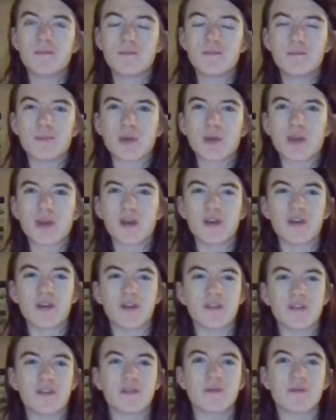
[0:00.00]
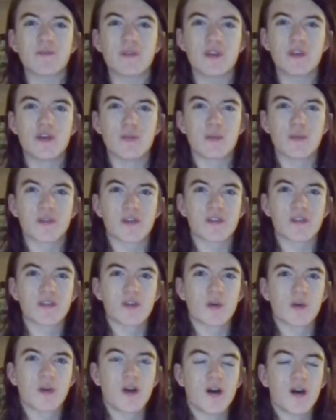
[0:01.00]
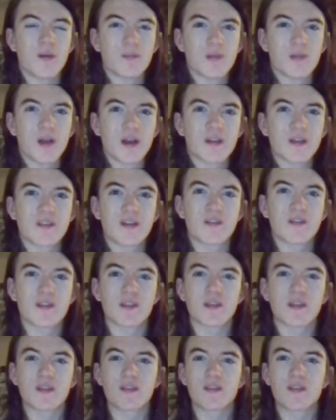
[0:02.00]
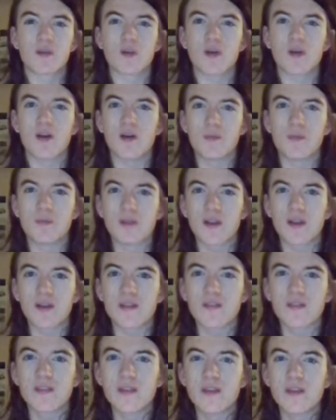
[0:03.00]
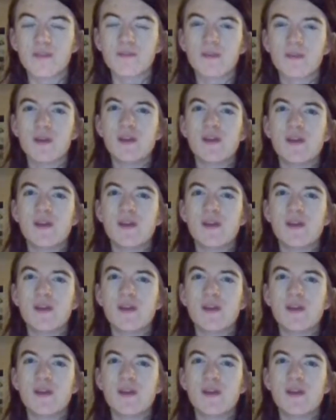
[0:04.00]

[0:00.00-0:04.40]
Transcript: because humans are so complex and everything's so complex that